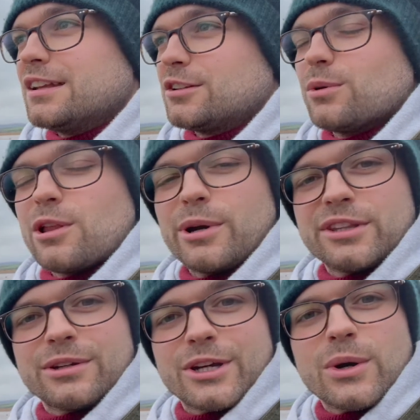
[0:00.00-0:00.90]
So although I
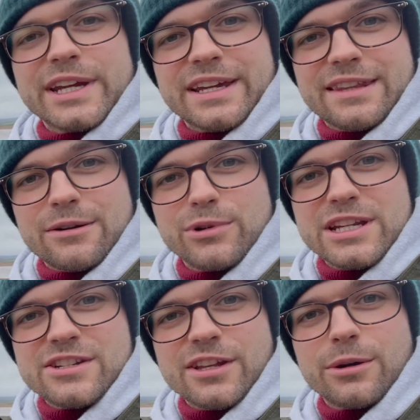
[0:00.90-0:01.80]
don't quite get that
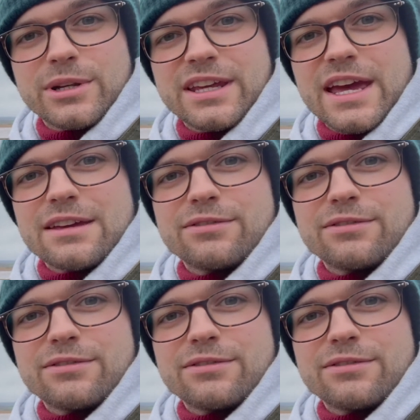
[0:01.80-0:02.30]
reach that I would get